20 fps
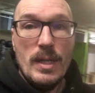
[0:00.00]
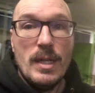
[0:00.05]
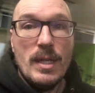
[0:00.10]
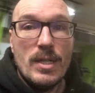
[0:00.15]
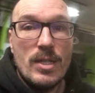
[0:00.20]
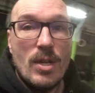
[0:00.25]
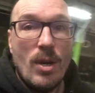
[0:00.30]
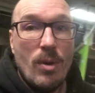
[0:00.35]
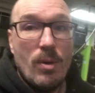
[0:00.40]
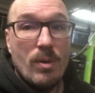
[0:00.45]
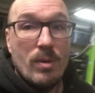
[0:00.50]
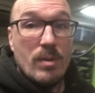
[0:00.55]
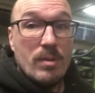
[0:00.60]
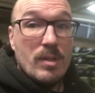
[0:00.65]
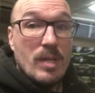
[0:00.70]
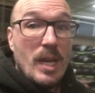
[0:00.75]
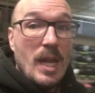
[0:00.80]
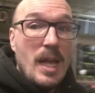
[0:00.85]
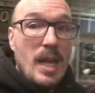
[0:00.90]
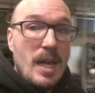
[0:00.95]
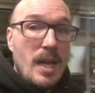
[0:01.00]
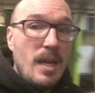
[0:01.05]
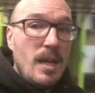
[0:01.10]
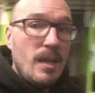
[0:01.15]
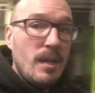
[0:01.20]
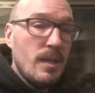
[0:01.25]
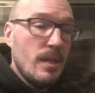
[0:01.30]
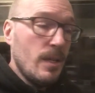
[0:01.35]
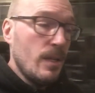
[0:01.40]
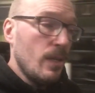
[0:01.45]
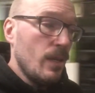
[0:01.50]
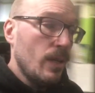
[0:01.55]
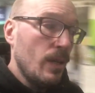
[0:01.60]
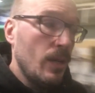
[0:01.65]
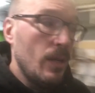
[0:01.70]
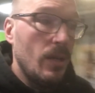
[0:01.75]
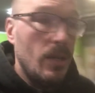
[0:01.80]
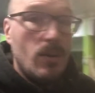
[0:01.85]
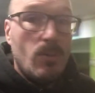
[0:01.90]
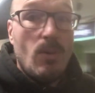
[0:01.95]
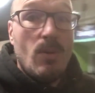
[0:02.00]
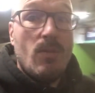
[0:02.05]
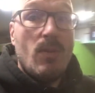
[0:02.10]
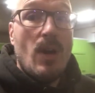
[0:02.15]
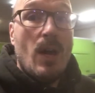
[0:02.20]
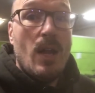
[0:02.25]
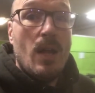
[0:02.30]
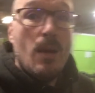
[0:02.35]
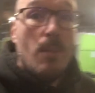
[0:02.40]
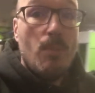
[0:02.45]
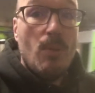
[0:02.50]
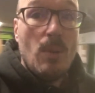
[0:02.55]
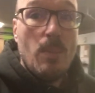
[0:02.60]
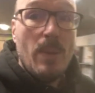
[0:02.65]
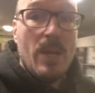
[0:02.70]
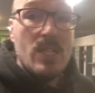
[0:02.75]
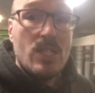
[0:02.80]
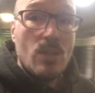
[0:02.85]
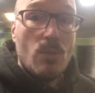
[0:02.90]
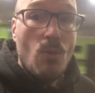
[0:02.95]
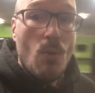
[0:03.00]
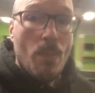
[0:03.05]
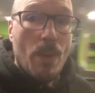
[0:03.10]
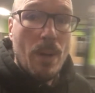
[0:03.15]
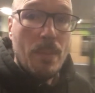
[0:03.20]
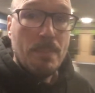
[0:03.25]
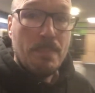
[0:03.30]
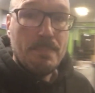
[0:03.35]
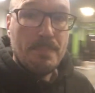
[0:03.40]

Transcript: So today we've got a pretty basic warm-up,